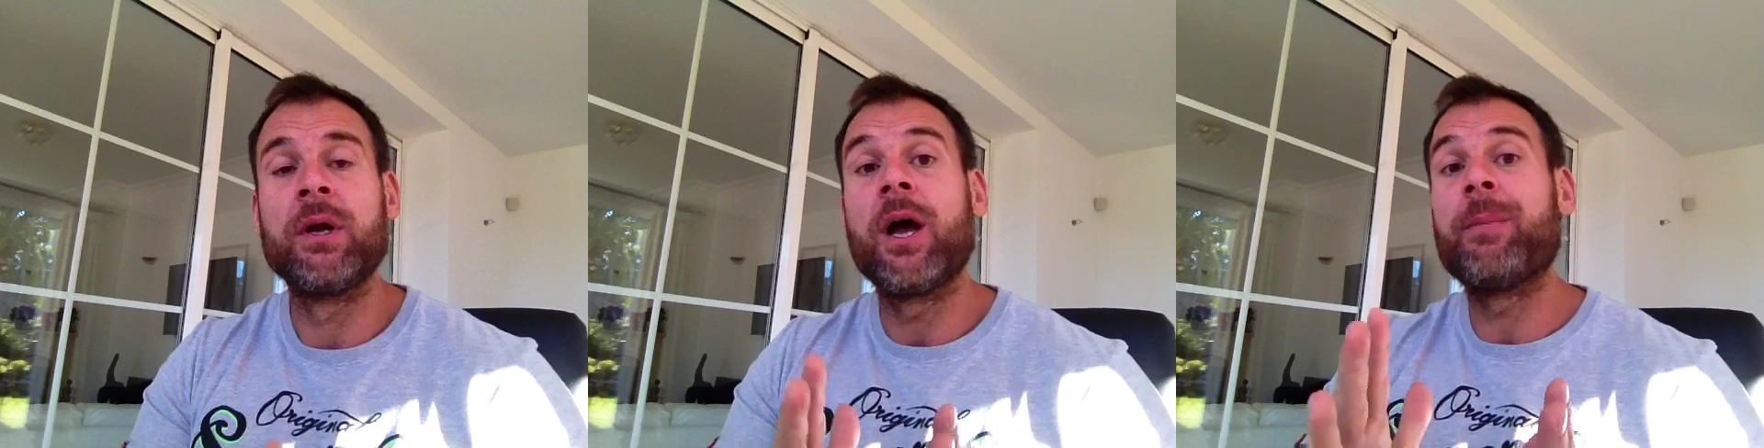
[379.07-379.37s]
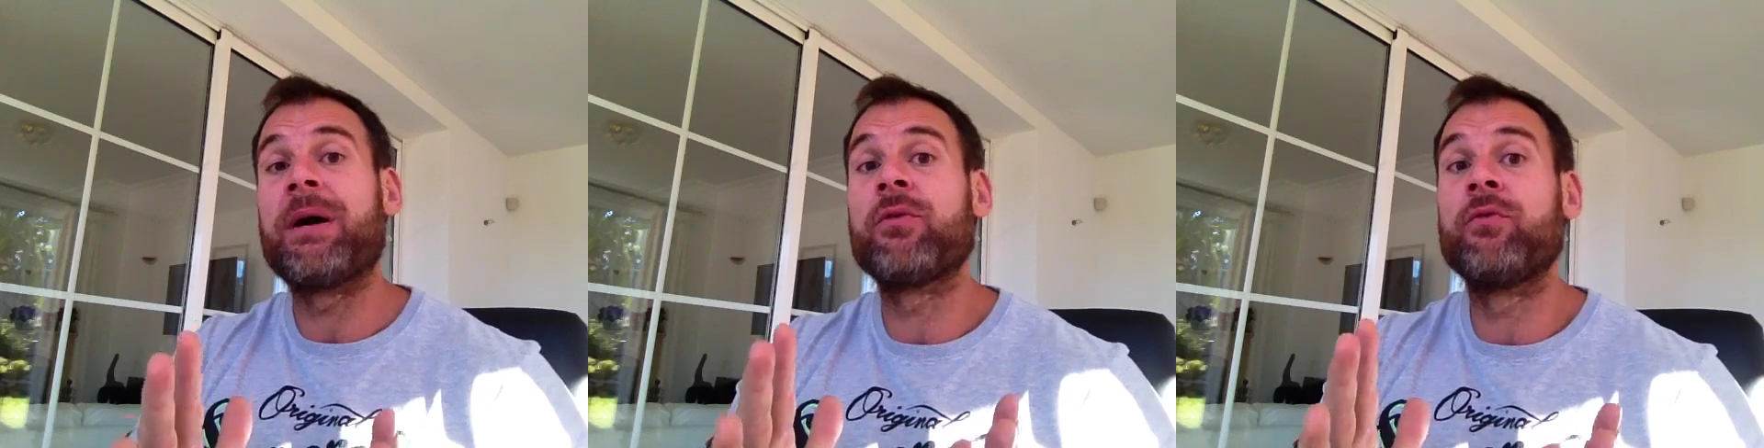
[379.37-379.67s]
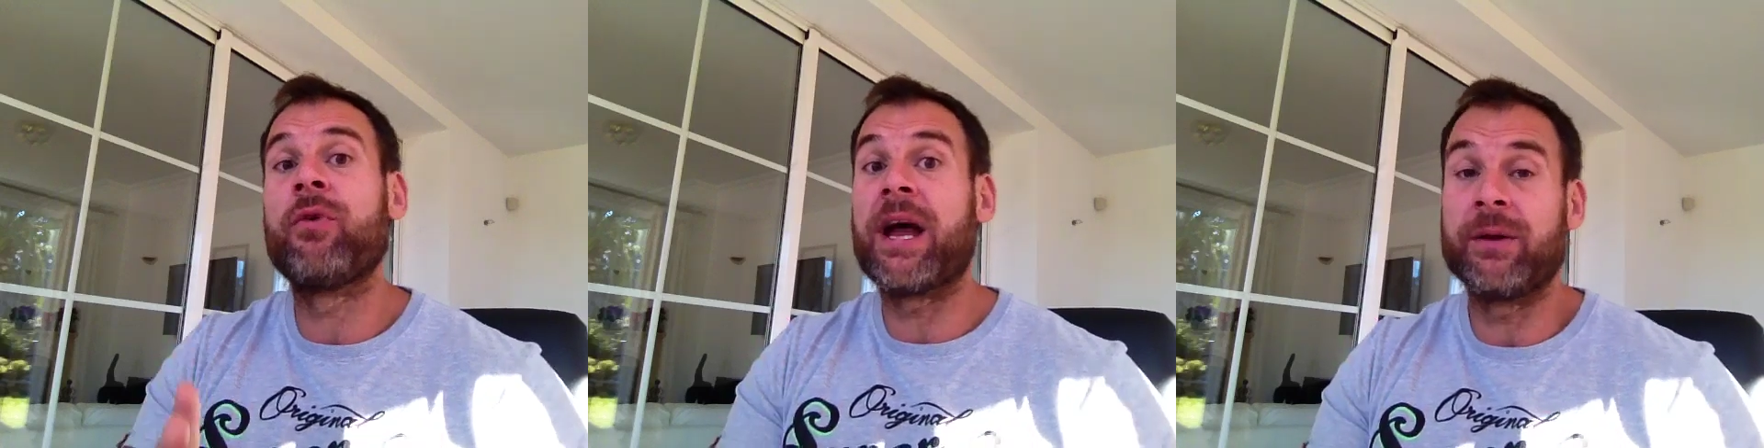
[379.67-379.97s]
about the
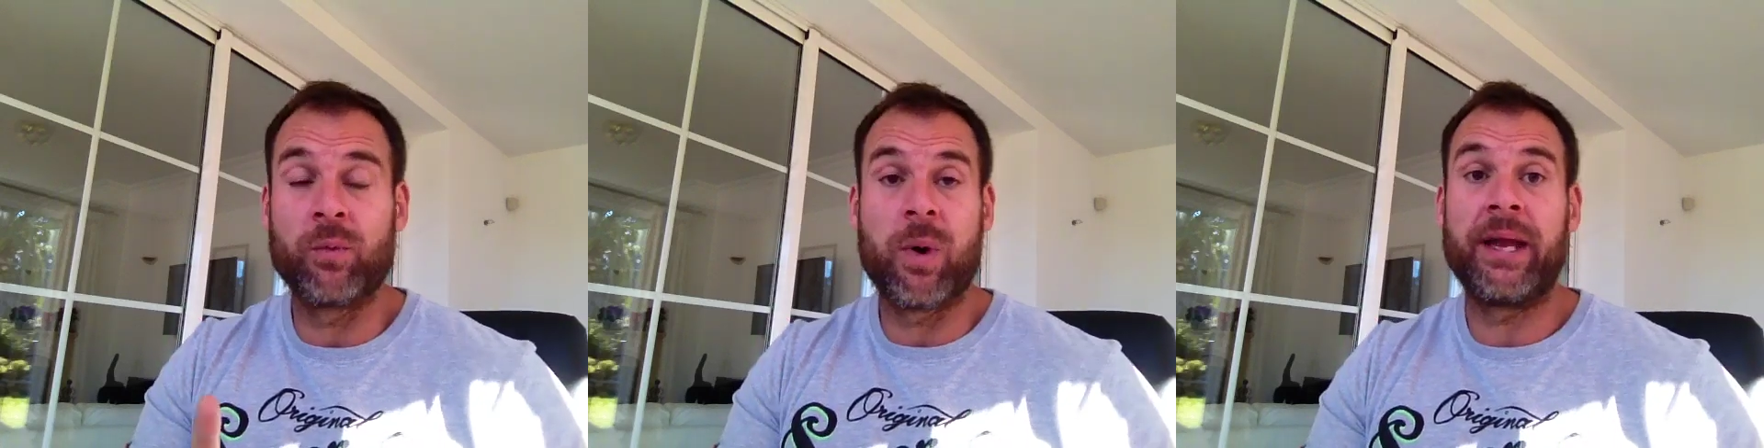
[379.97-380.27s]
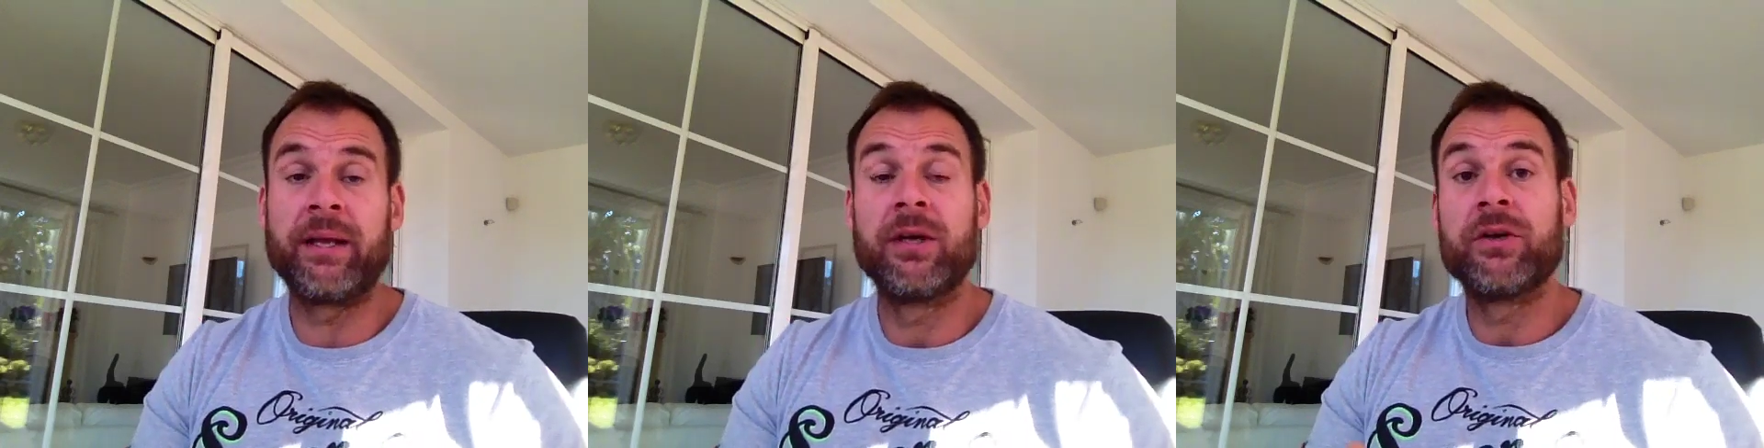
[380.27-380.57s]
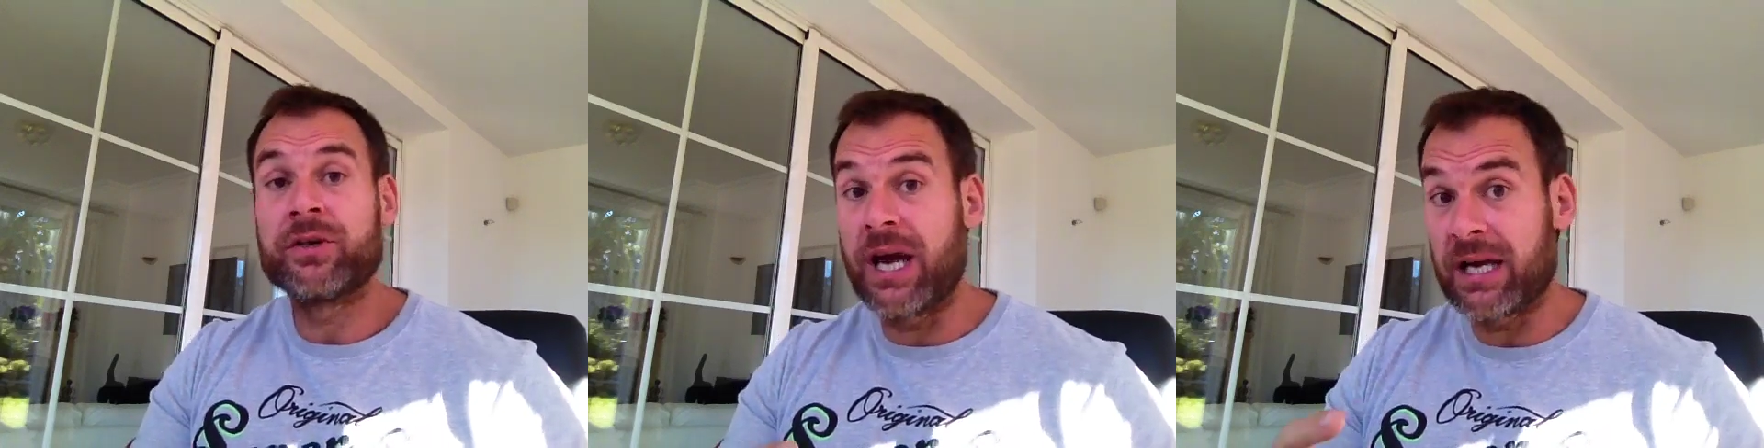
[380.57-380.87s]
right way
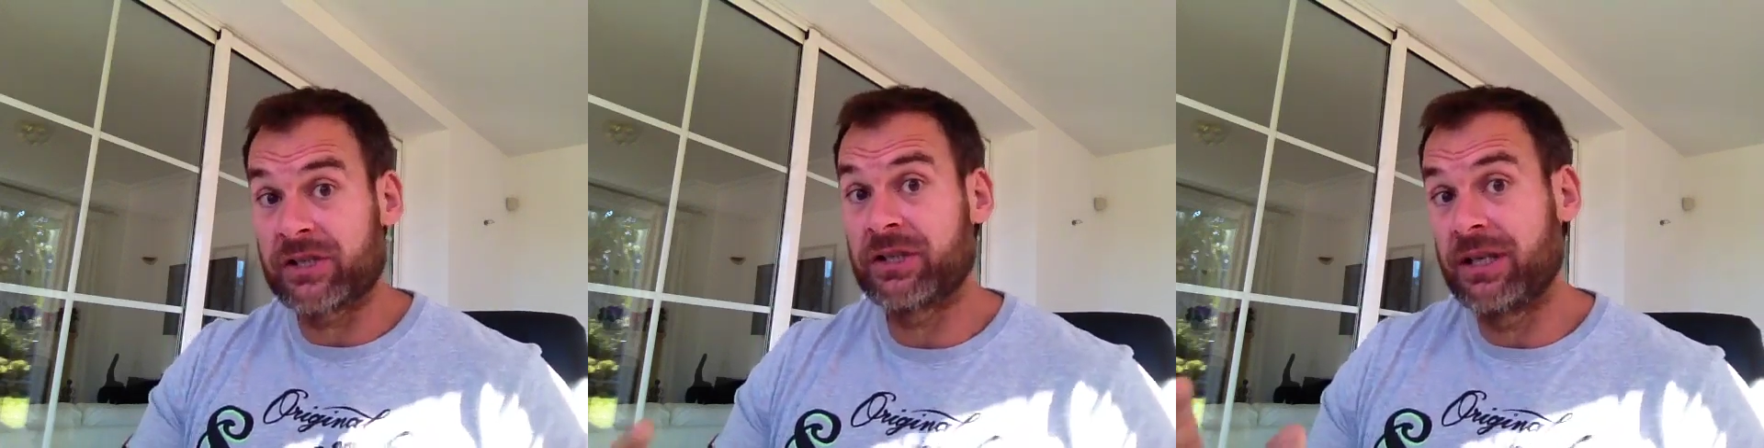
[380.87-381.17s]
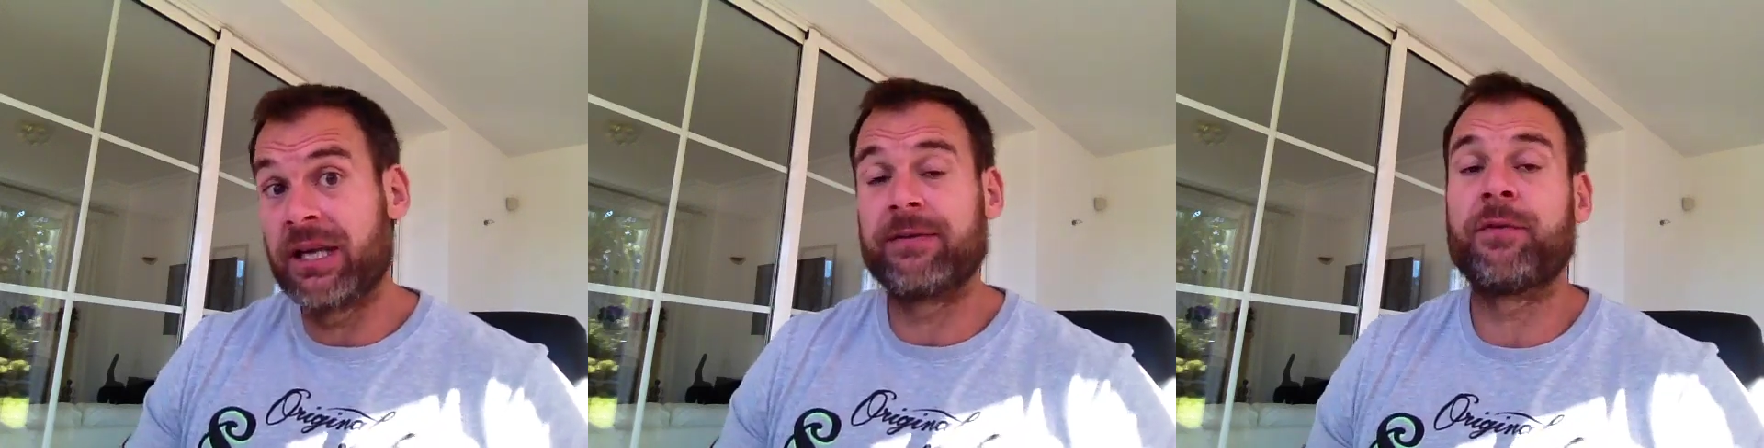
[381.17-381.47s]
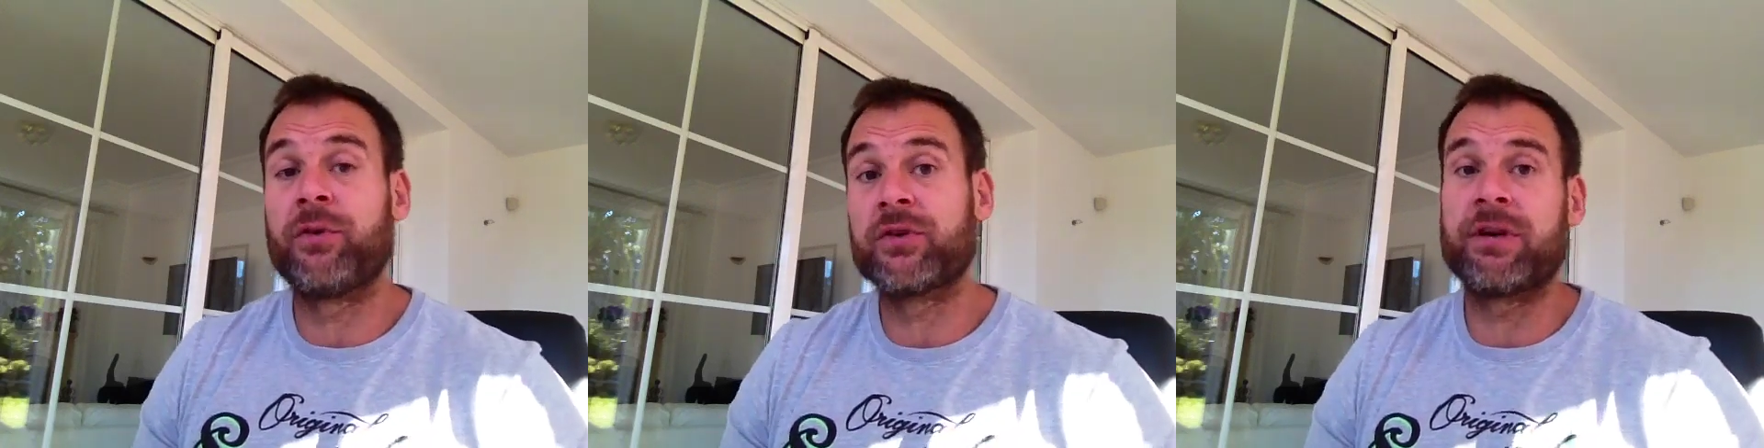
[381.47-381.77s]
to actually give a
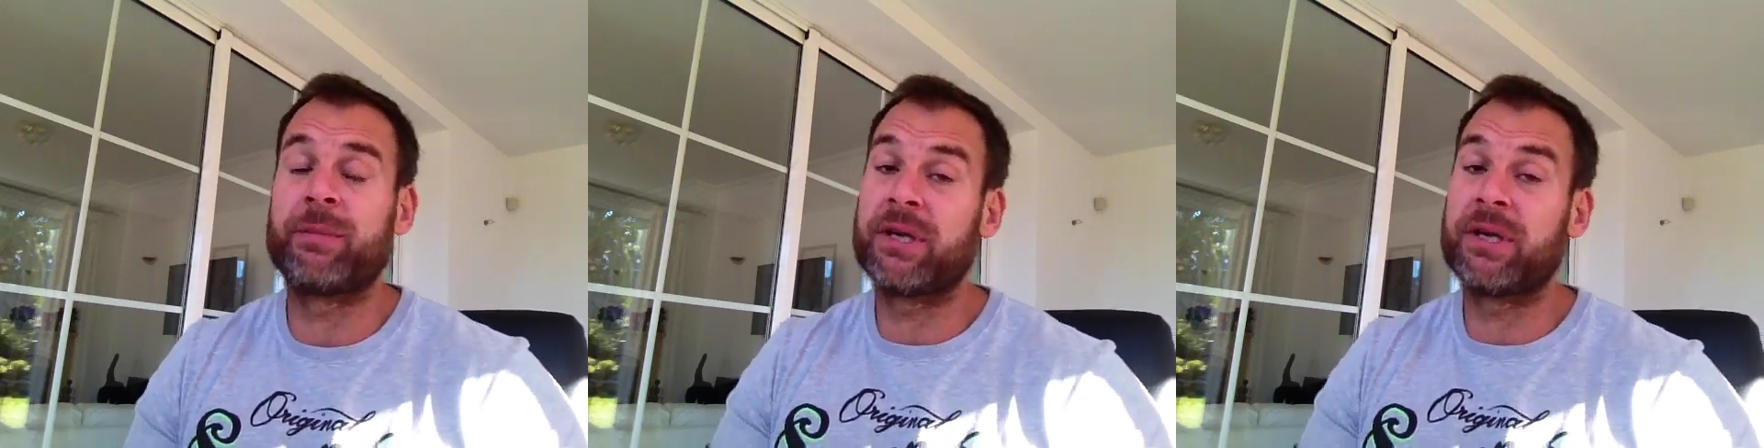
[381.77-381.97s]
force rep,